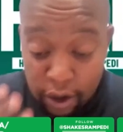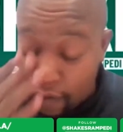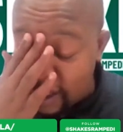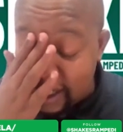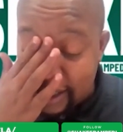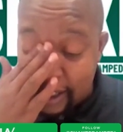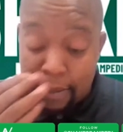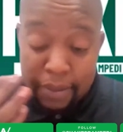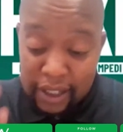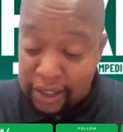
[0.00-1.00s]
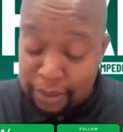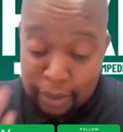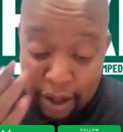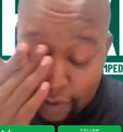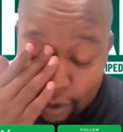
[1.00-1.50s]
this conversation, I'm
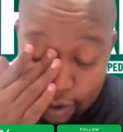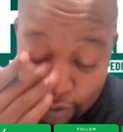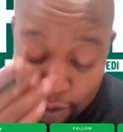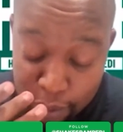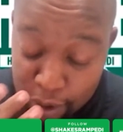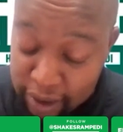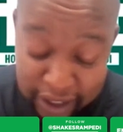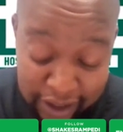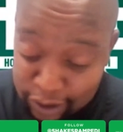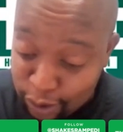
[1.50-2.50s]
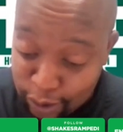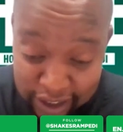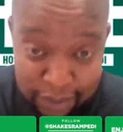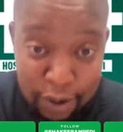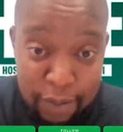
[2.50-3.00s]
changing my view on football already. So we
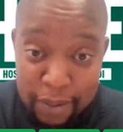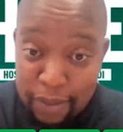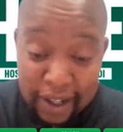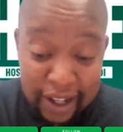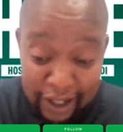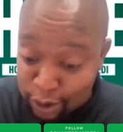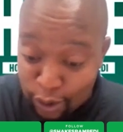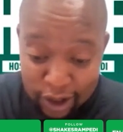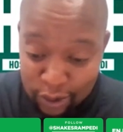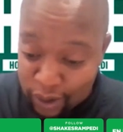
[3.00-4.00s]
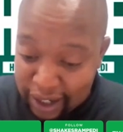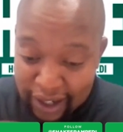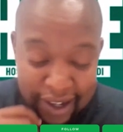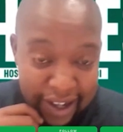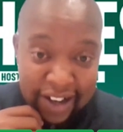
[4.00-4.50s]
need more people like you as well,
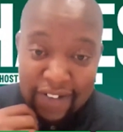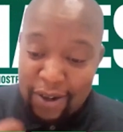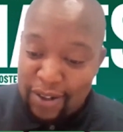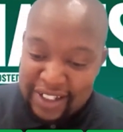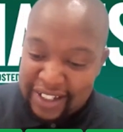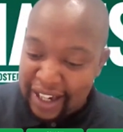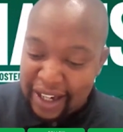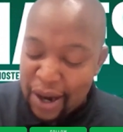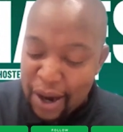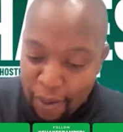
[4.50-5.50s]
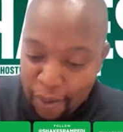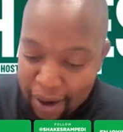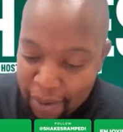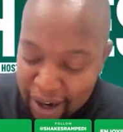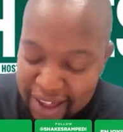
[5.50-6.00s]
if I could say.
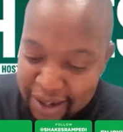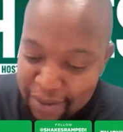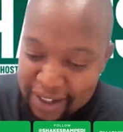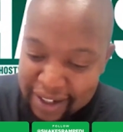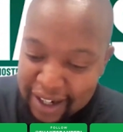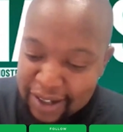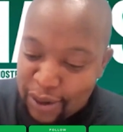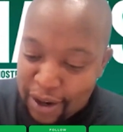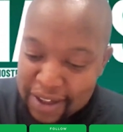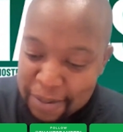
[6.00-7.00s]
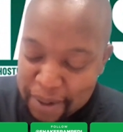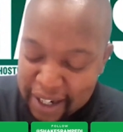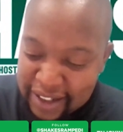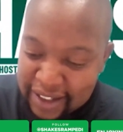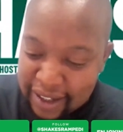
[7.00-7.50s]
One thing with regards to on the
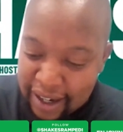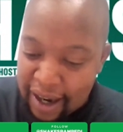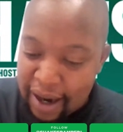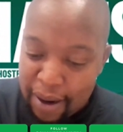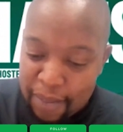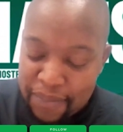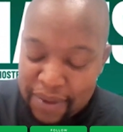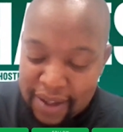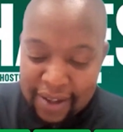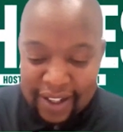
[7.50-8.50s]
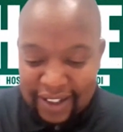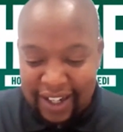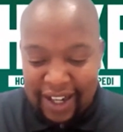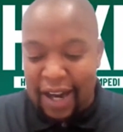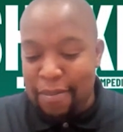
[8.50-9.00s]
pitch, there's
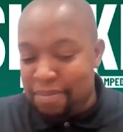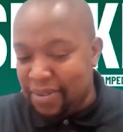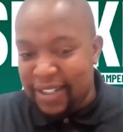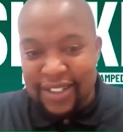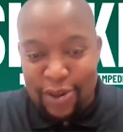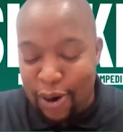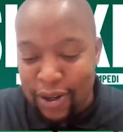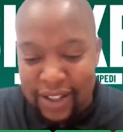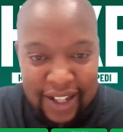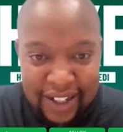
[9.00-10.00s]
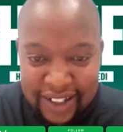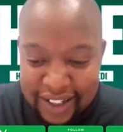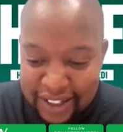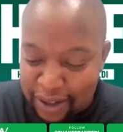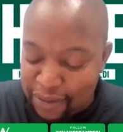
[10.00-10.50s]
a club, it's called
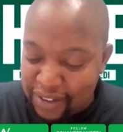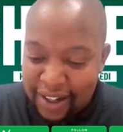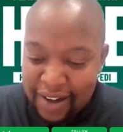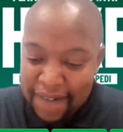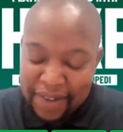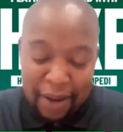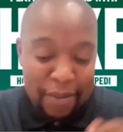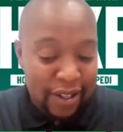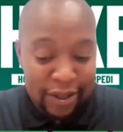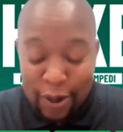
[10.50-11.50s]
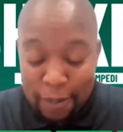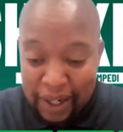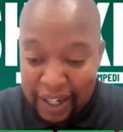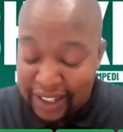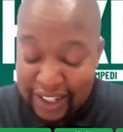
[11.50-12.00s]
Kaizer Chiefs. I mean, in your
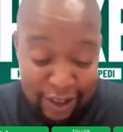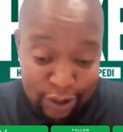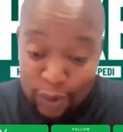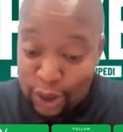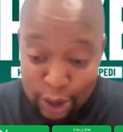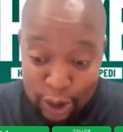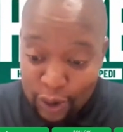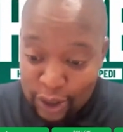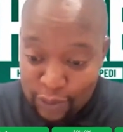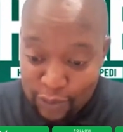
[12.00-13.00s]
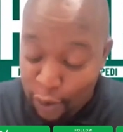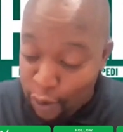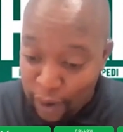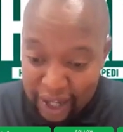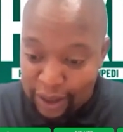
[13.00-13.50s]
playing days, you would know it
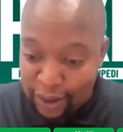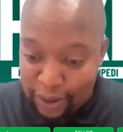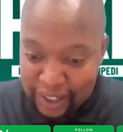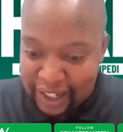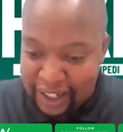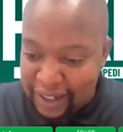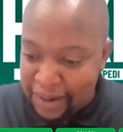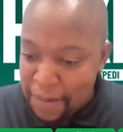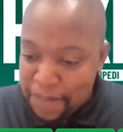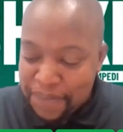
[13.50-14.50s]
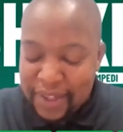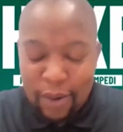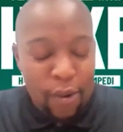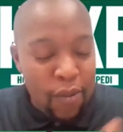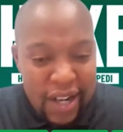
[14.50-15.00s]
full well already.
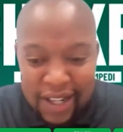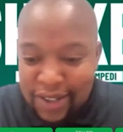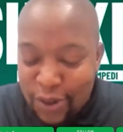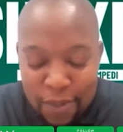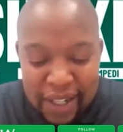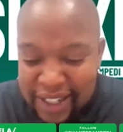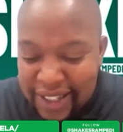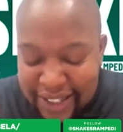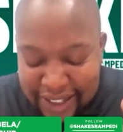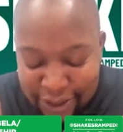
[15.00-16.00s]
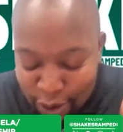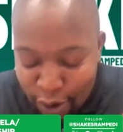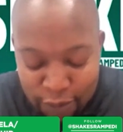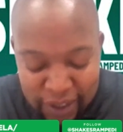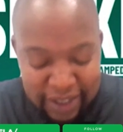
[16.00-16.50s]
They were winning so many
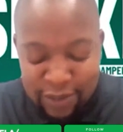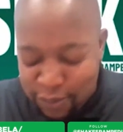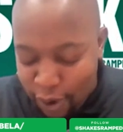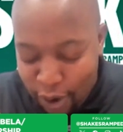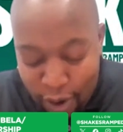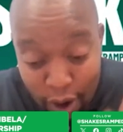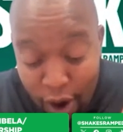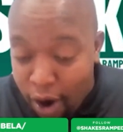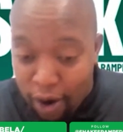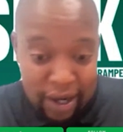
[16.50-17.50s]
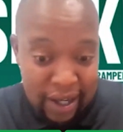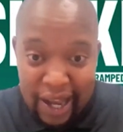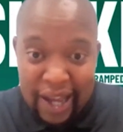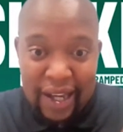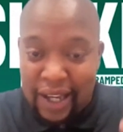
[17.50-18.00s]
trophies for long.
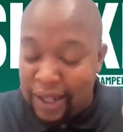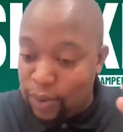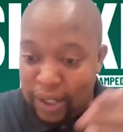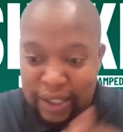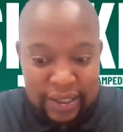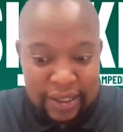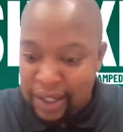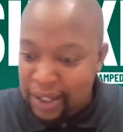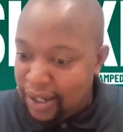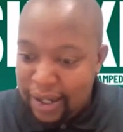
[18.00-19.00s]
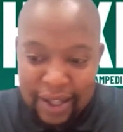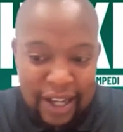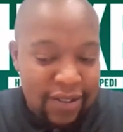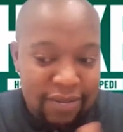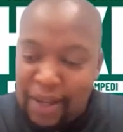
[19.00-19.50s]
Like, it was,
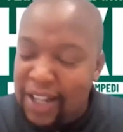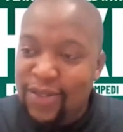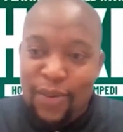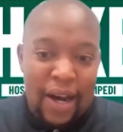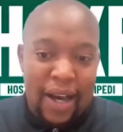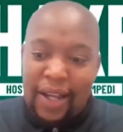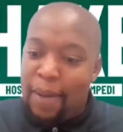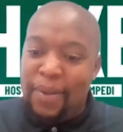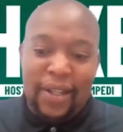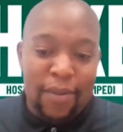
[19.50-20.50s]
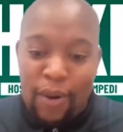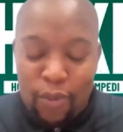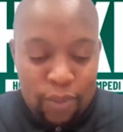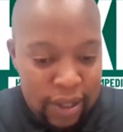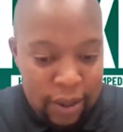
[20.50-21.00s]
that's why, I mean, they
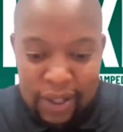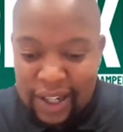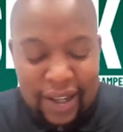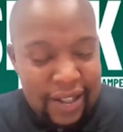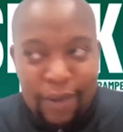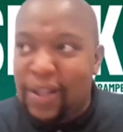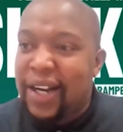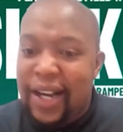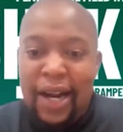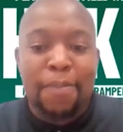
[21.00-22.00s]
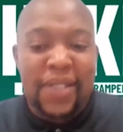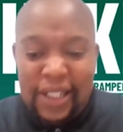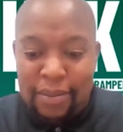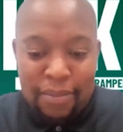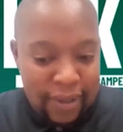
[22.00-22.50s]
were the club
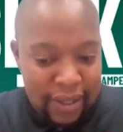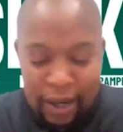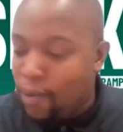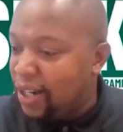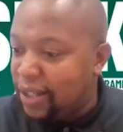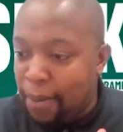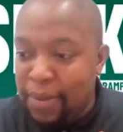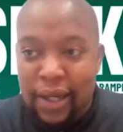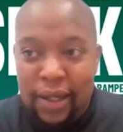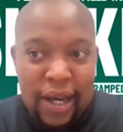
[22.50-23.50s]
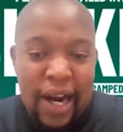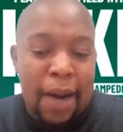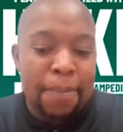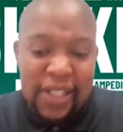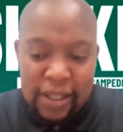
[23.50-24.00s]
team. They won, I mean, the
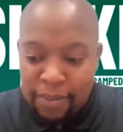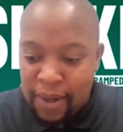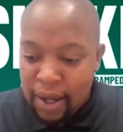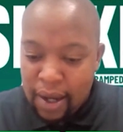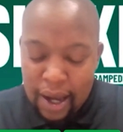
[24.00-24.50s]
cup team.